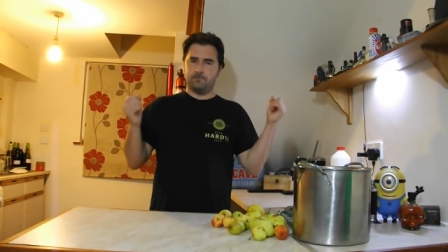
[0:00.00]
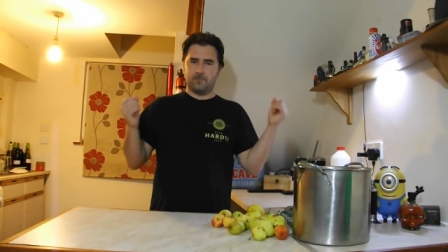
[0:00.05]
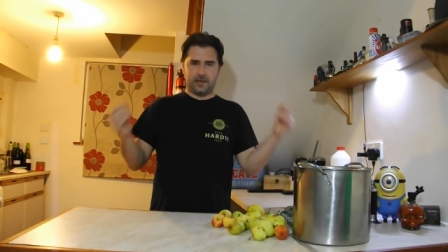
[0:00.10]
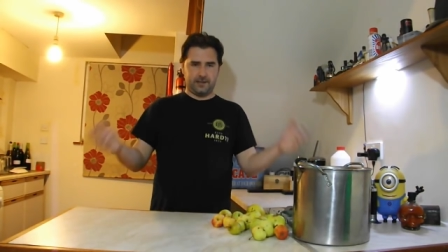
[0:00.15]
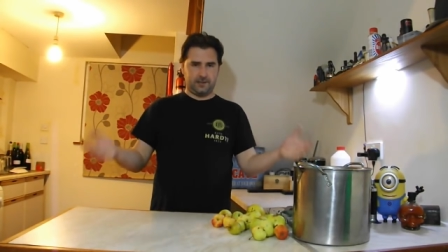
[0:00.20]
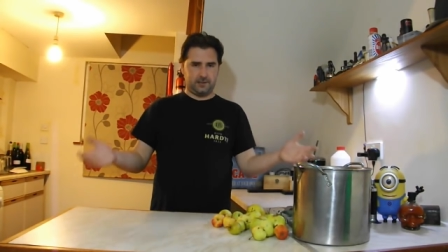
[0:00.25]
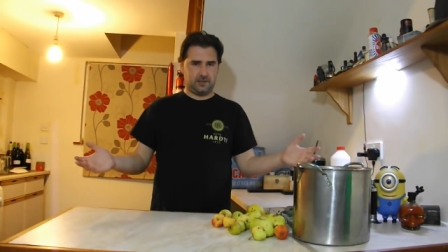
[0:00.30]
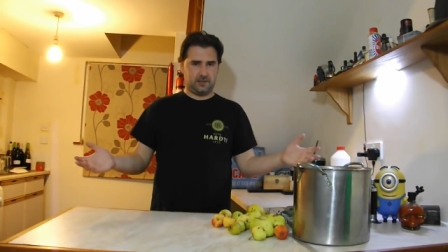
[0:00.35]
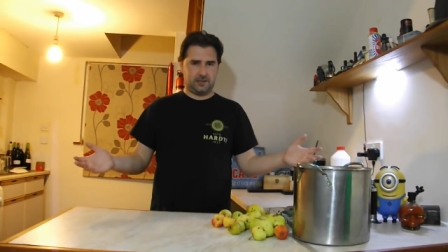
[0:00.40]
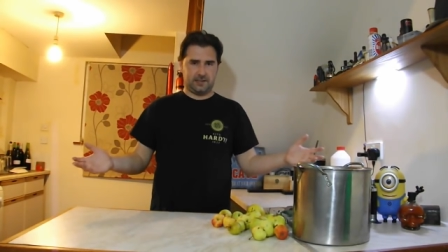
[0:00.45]

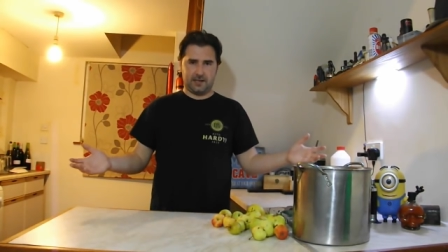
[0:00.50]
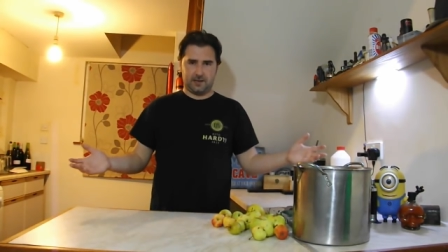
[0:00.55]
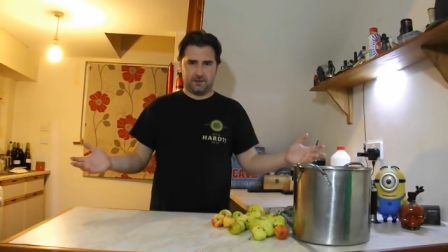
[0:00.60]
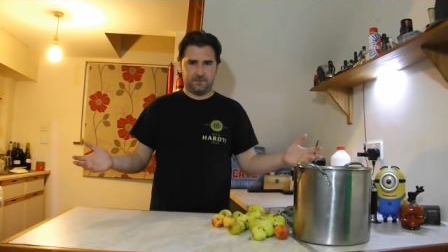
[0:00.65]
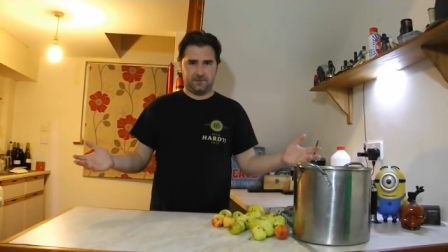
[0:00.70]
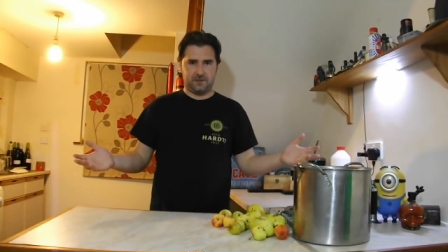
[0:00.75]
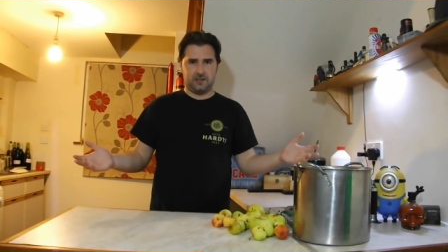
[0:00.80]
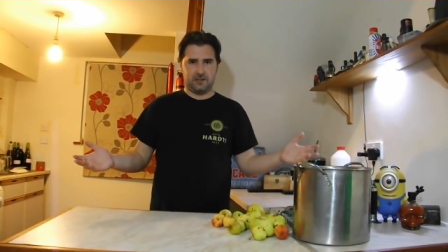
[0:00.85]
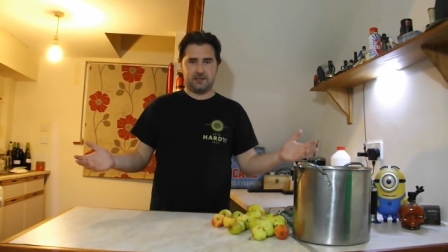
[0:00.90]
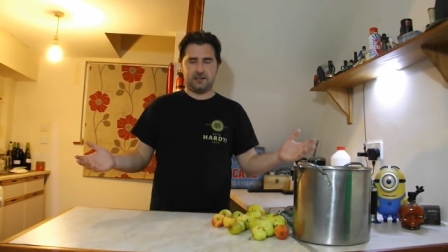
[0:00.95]
Instead
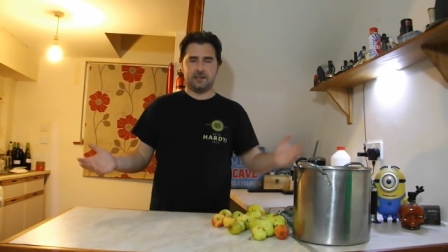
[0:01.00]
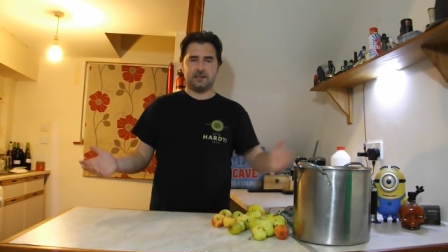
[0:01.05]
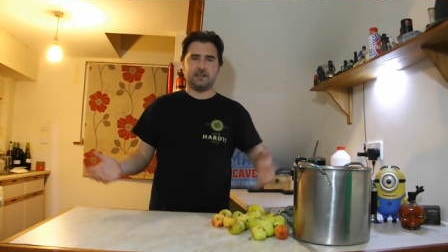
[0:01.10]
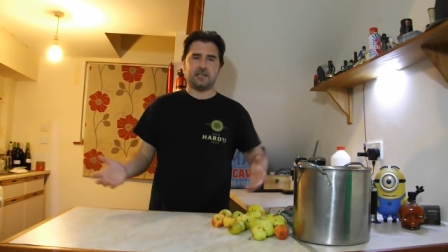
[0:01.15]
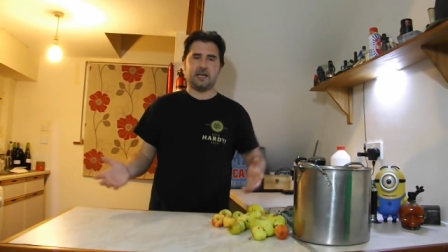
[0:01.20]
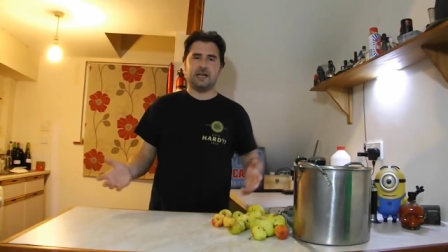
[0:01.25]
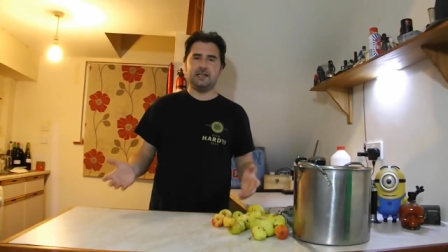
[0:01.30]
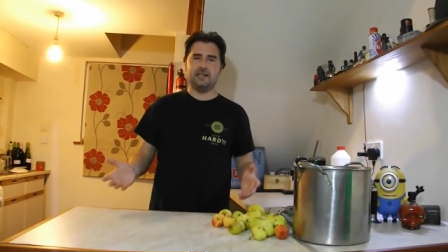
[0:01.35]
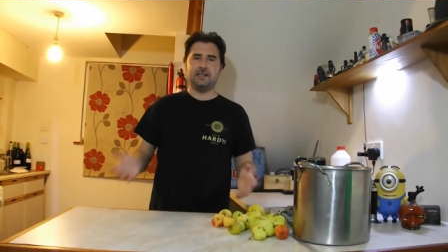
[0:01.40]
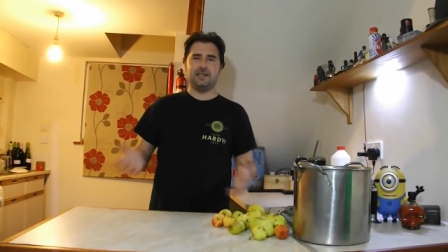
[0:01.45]
of just a
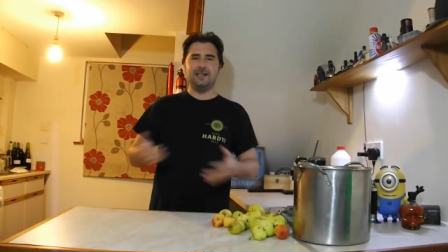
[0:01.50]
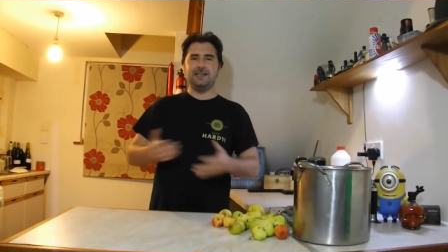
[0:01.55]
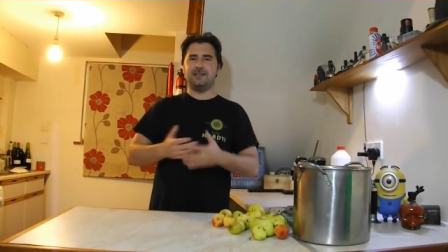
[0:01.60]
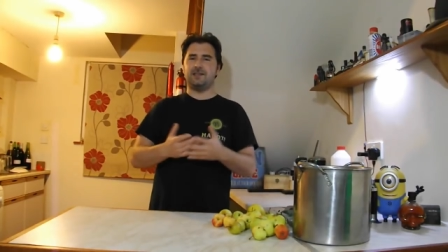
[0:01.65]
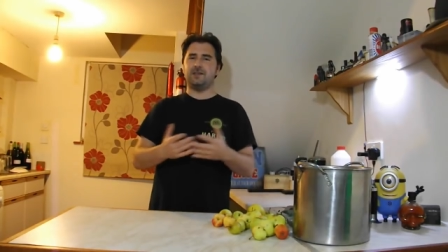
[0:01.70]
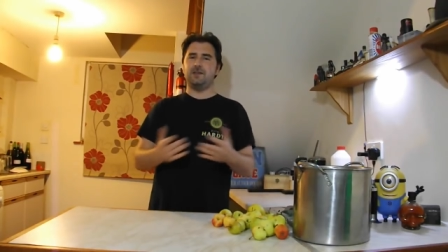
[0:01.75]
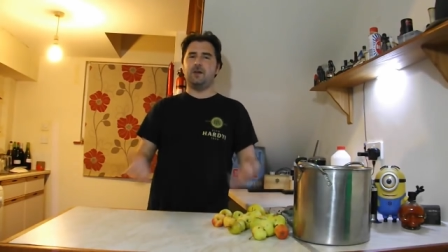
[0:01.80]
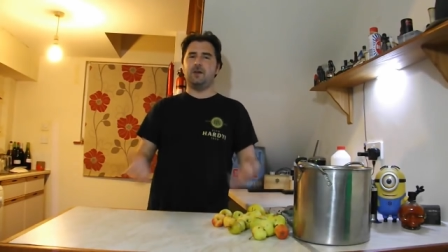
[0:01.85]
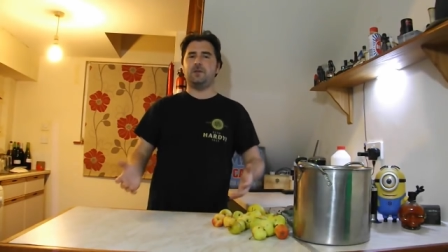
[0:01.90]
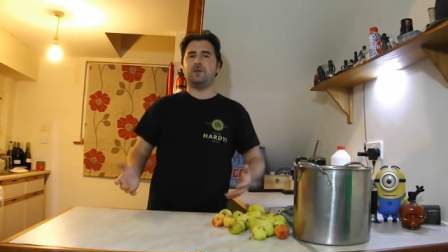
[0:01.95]
cider,
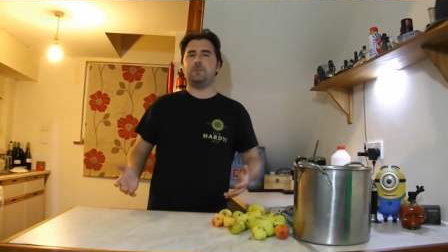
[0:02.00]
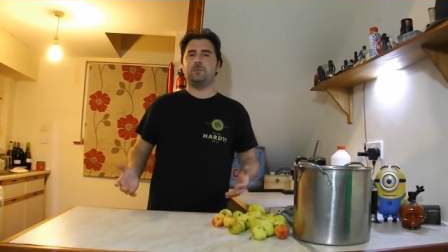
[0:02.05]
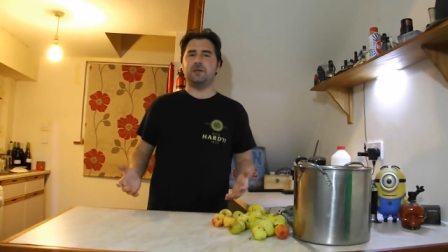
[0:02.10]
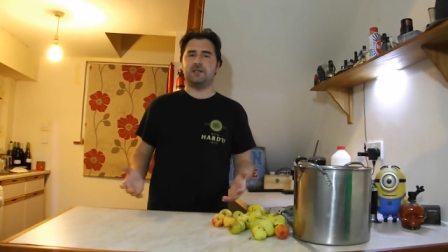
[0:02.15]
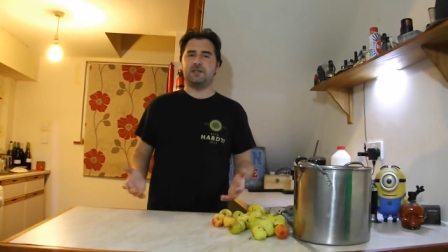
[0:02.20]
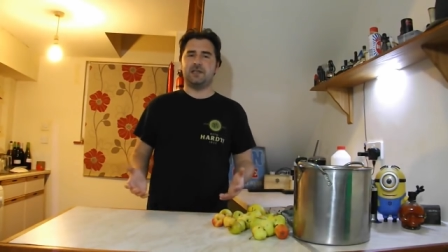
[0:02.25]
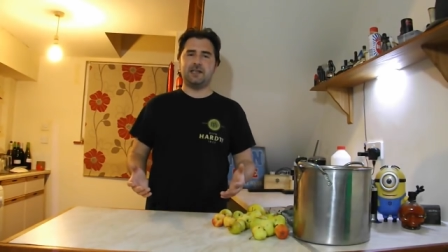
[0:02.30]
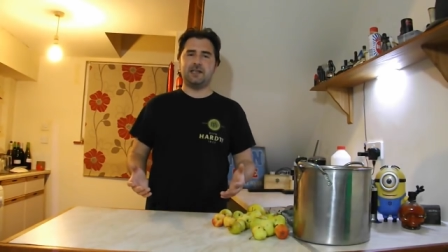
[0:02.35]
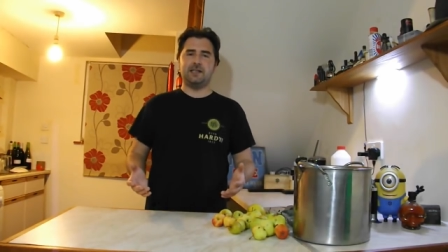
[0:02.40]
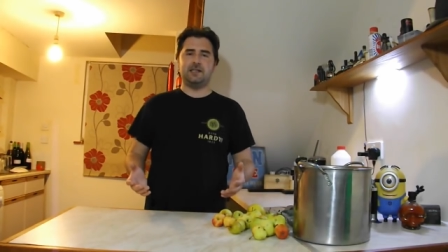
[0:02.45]
it's not the
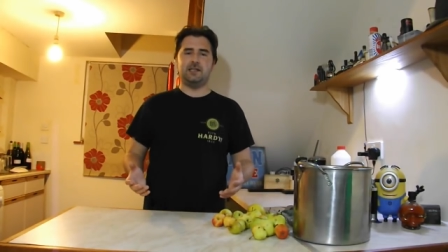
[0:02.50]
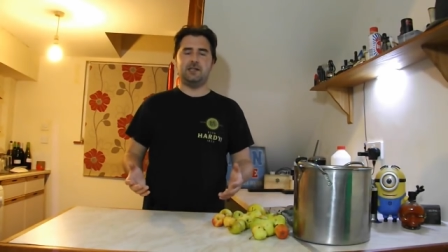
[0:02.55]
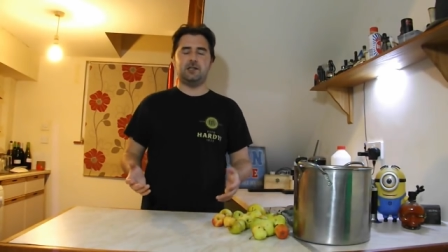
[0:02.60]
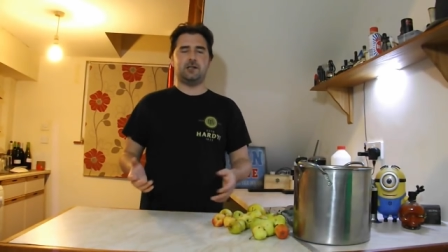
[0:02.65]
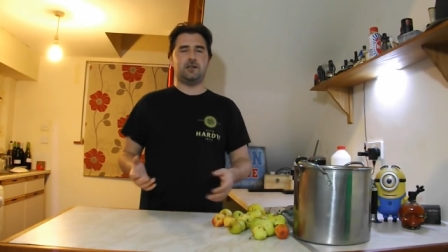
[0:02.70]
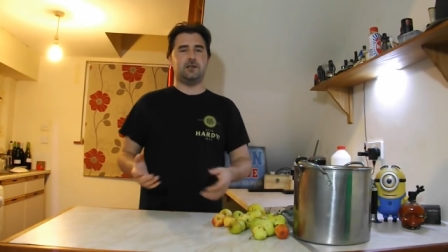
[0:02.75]
percentage,